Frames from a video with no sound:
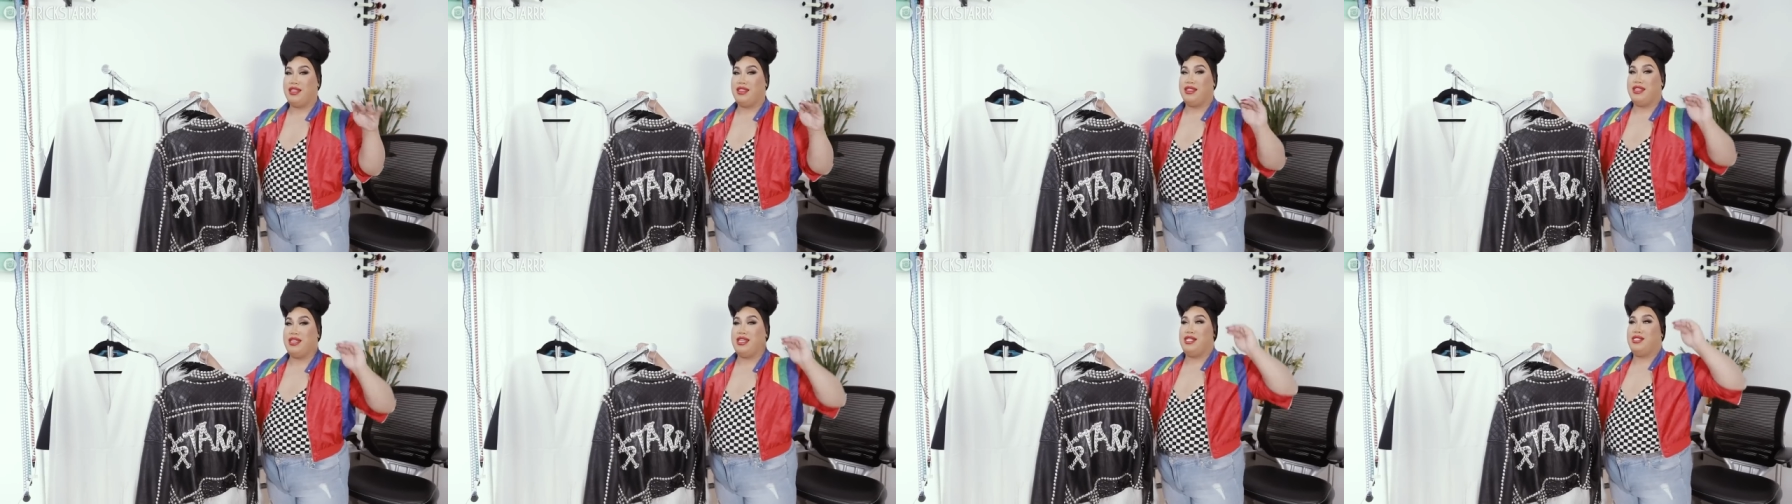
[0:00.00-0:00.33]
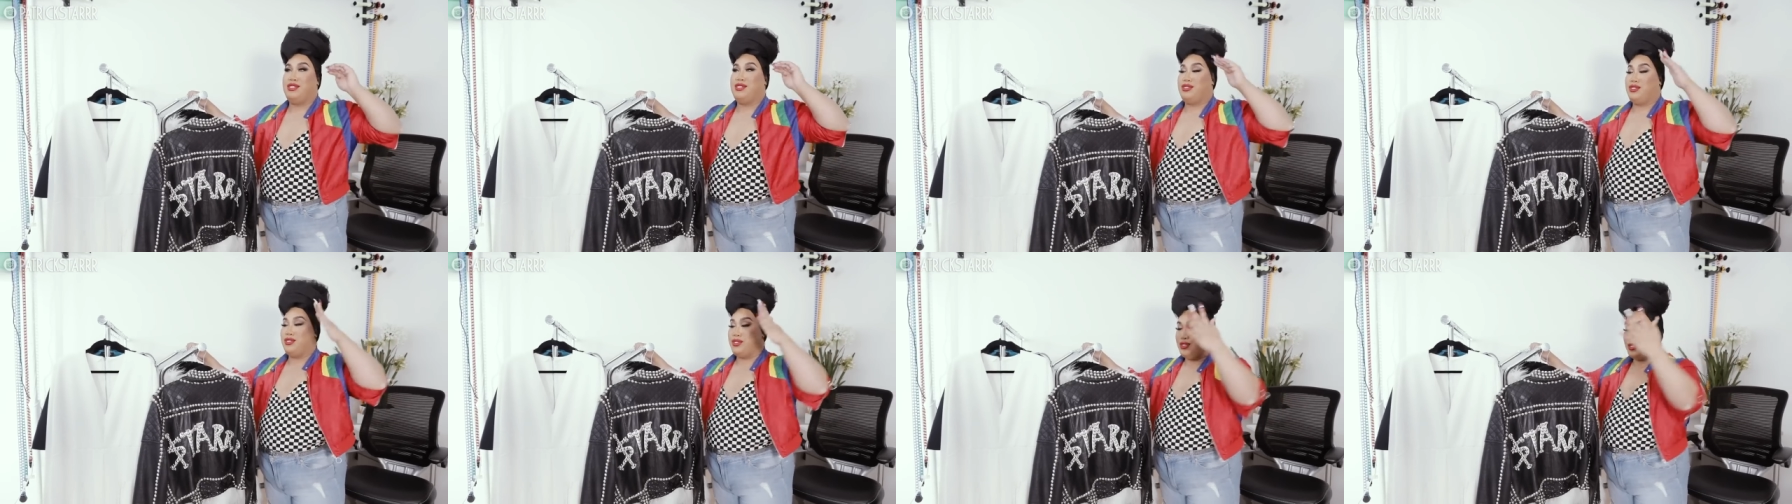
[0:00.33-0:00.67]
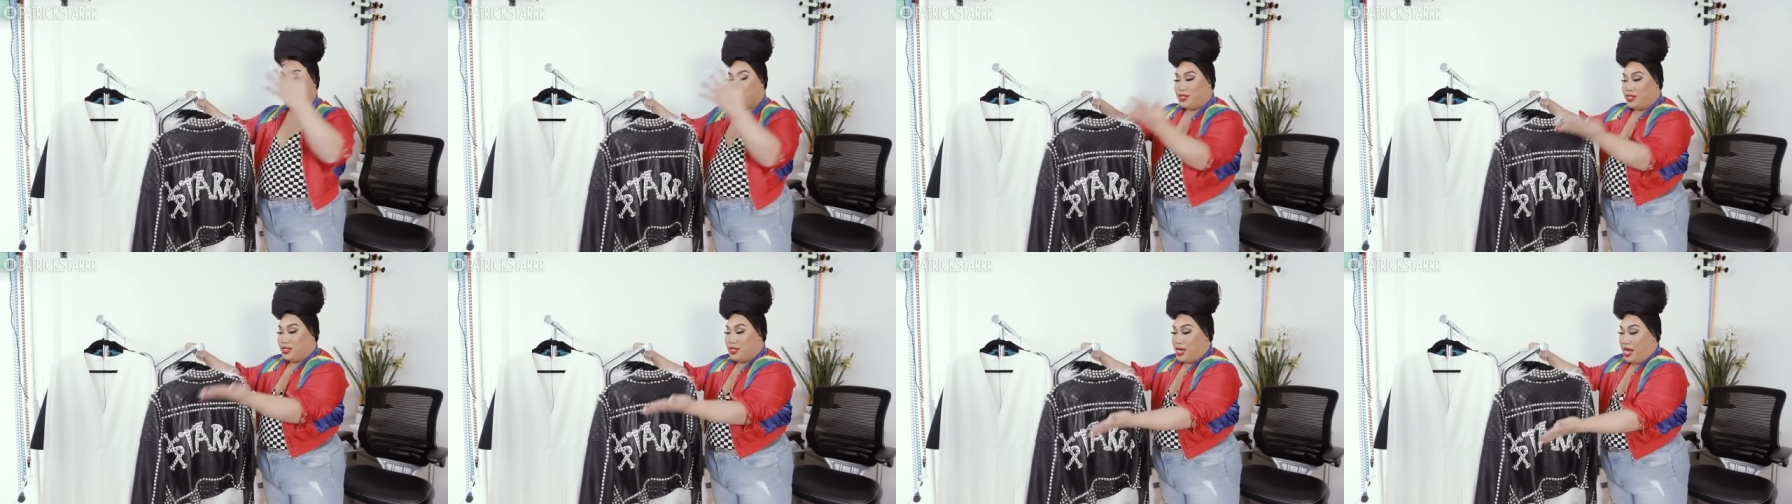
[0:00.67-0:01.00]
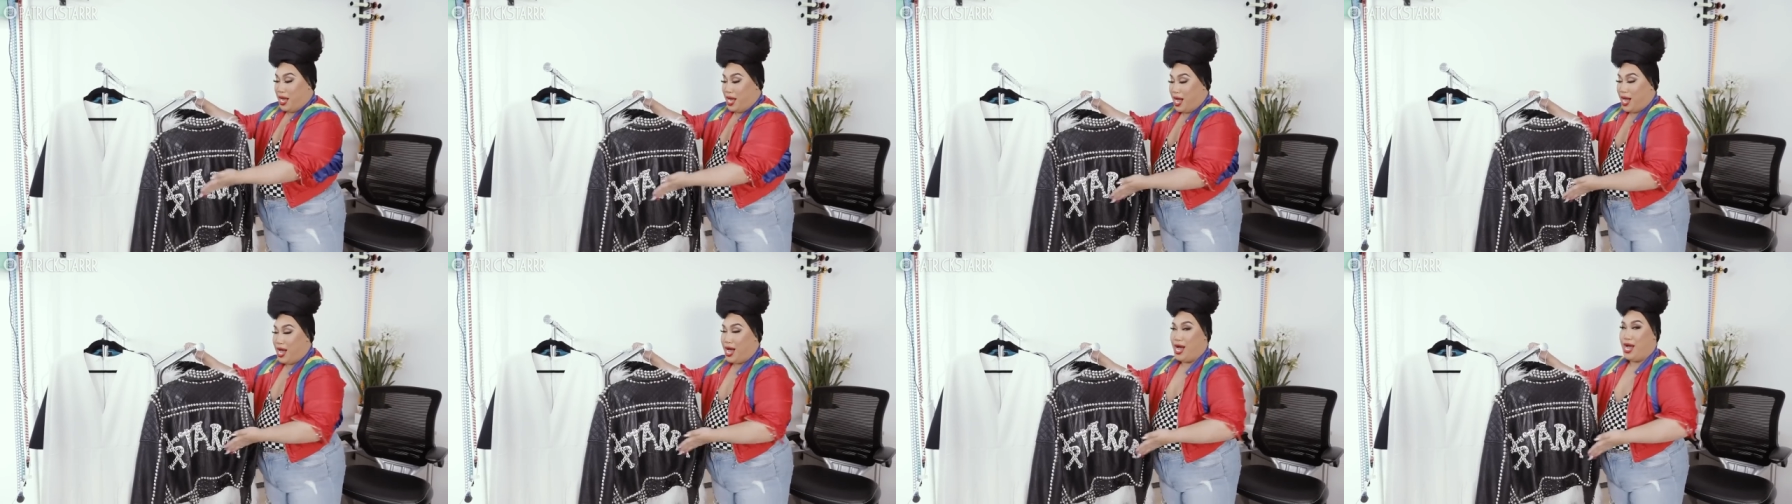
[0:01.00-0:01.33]
the
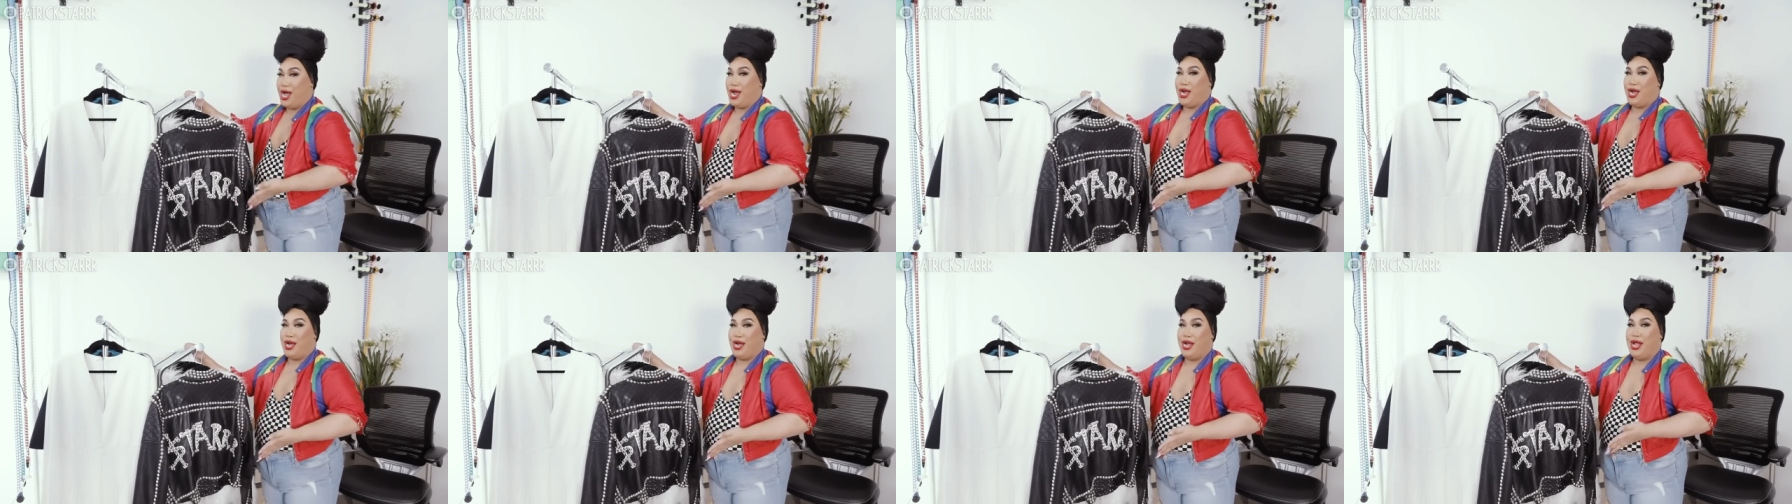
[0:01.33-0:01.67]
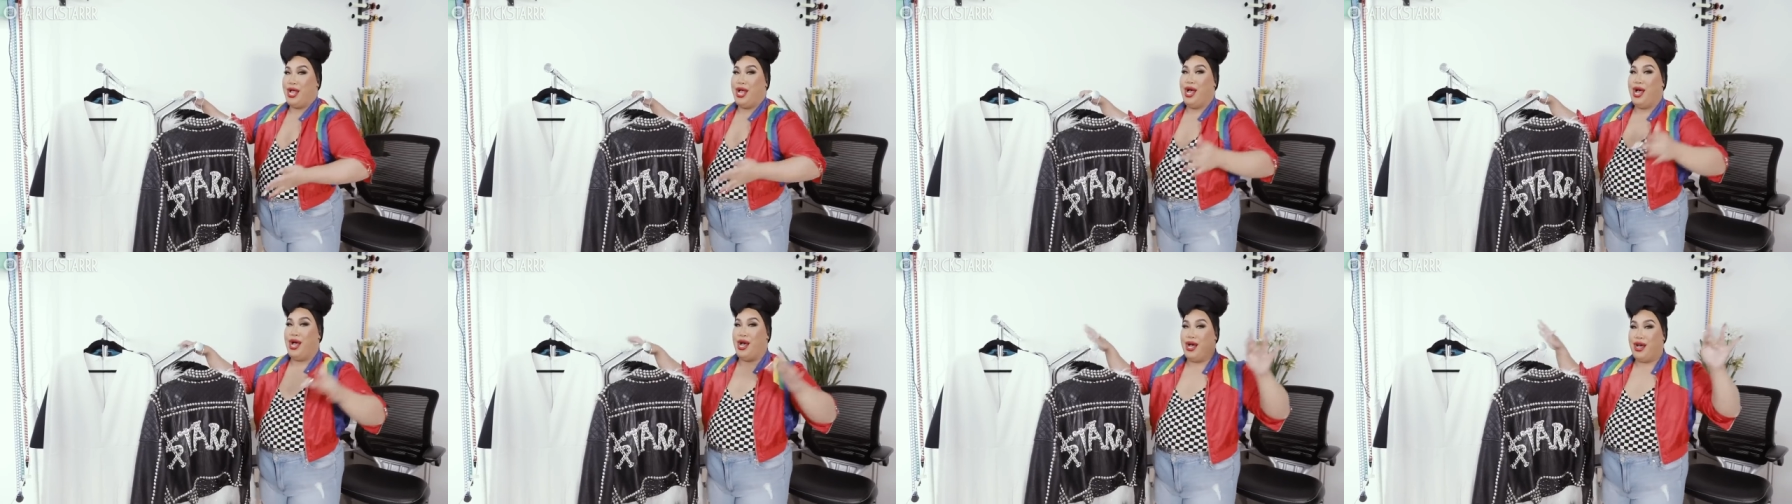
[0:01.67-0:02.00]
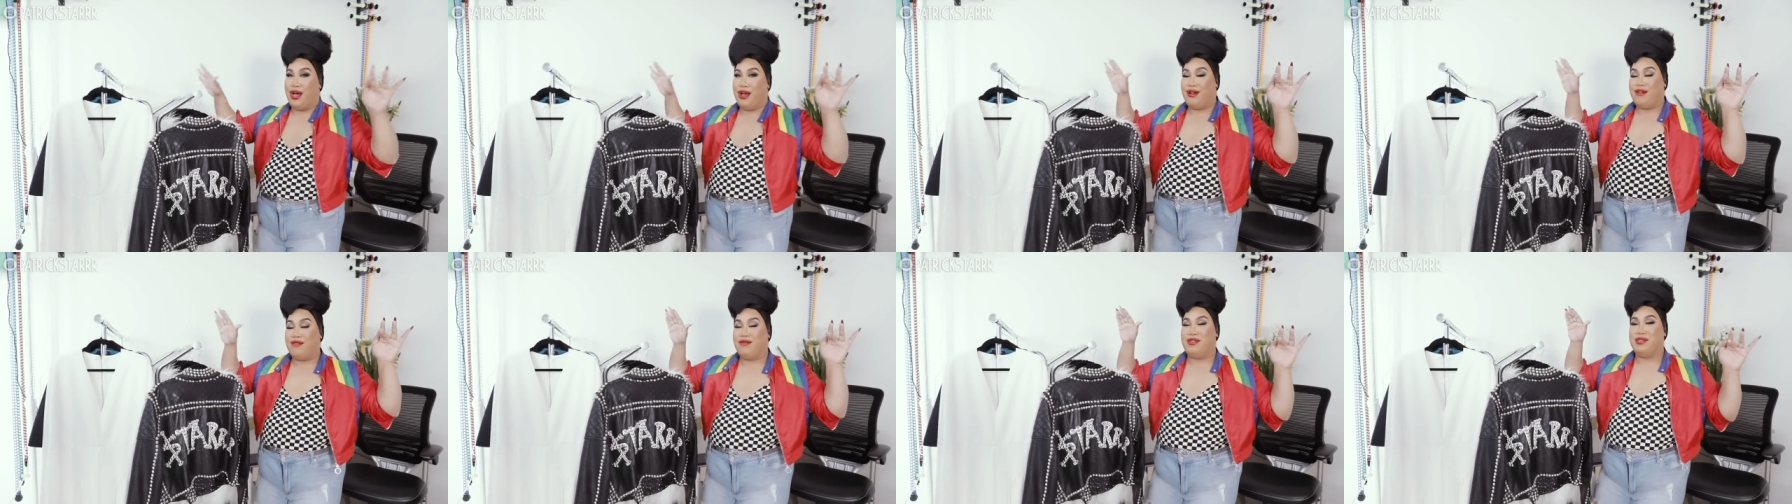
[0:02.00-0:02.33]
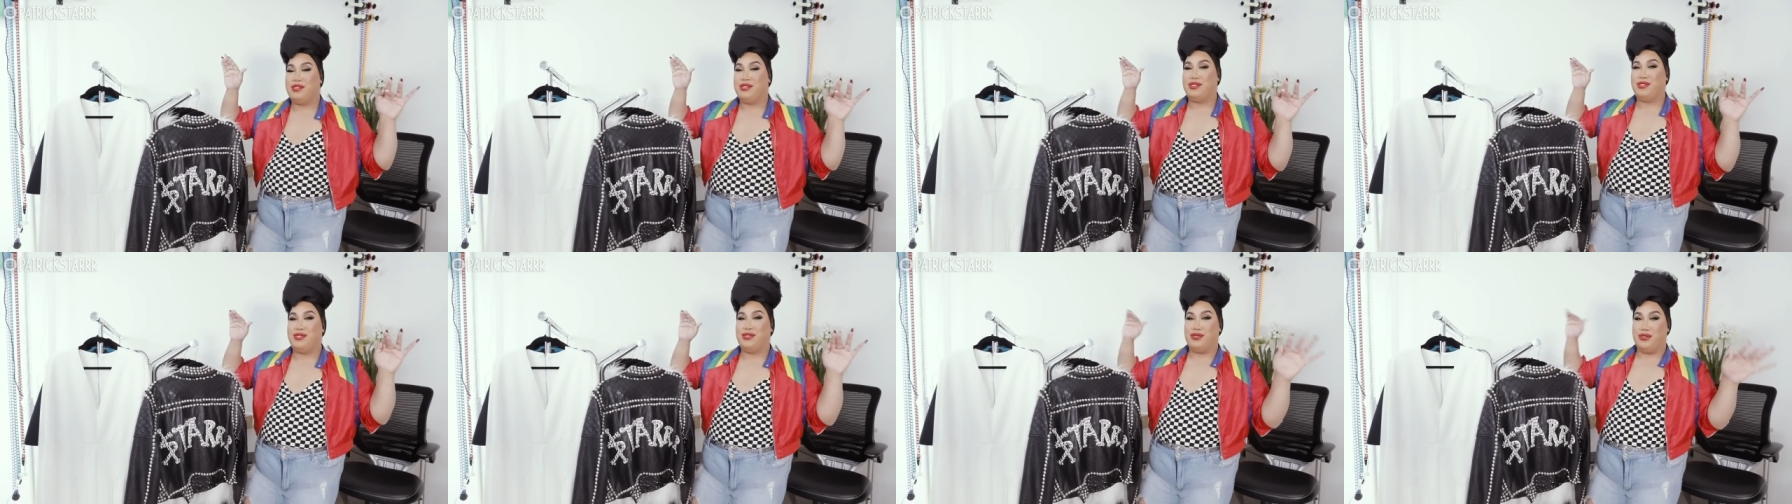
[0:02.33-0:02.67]
star of the
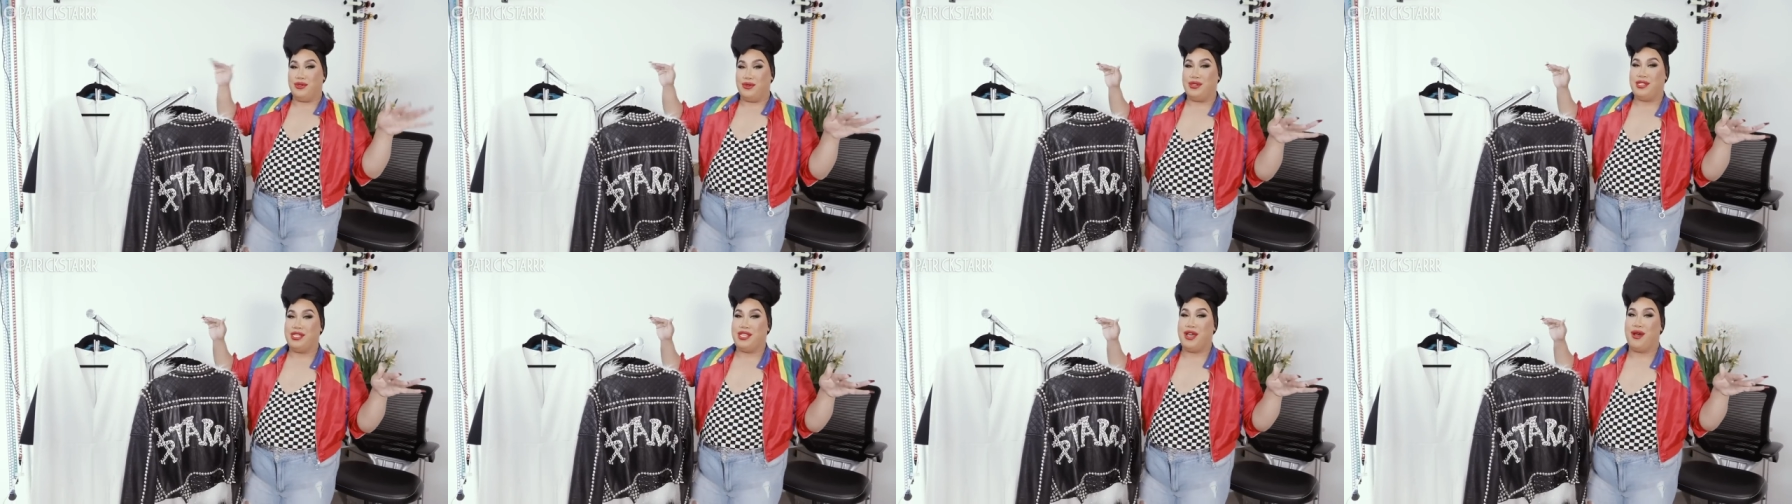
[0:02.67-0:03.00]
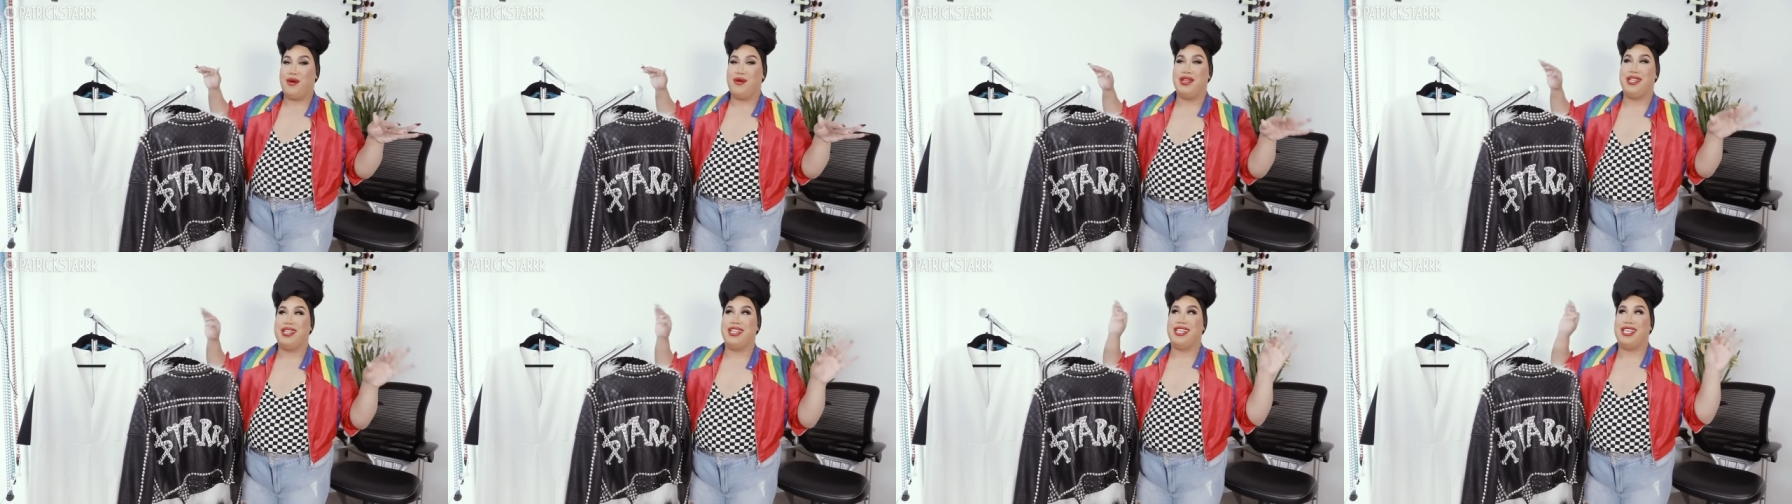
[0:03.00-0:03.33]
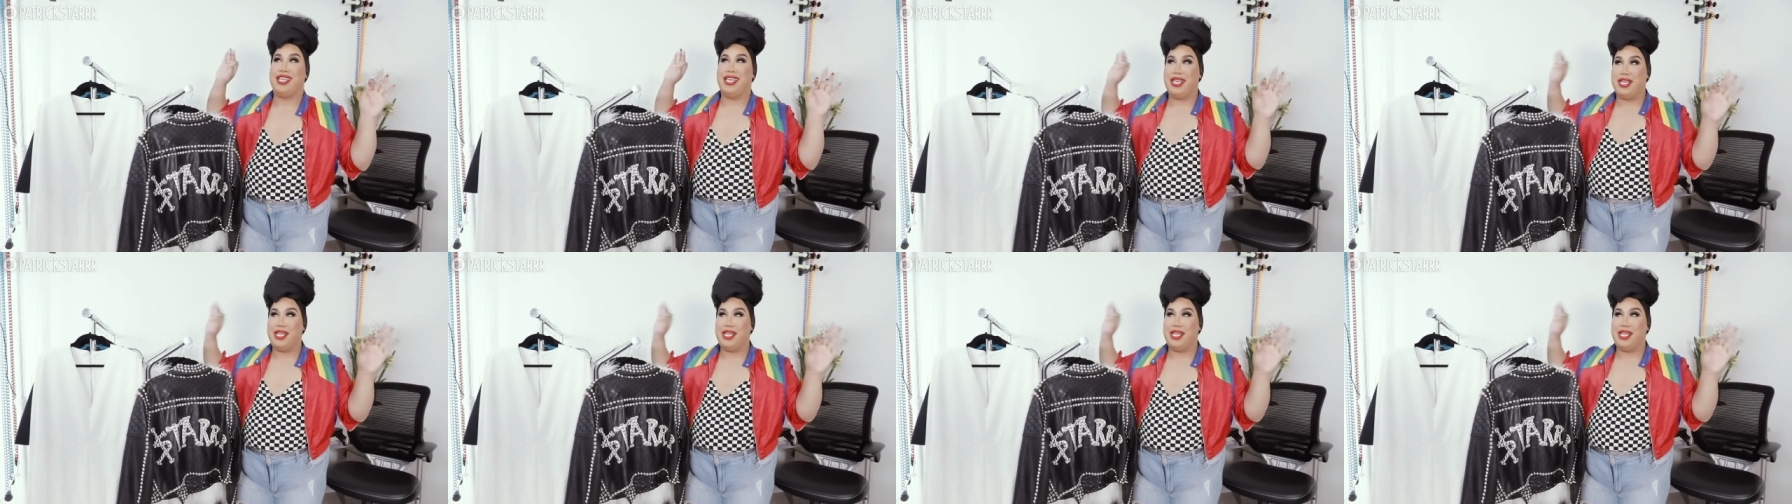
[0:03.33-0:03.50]
studio.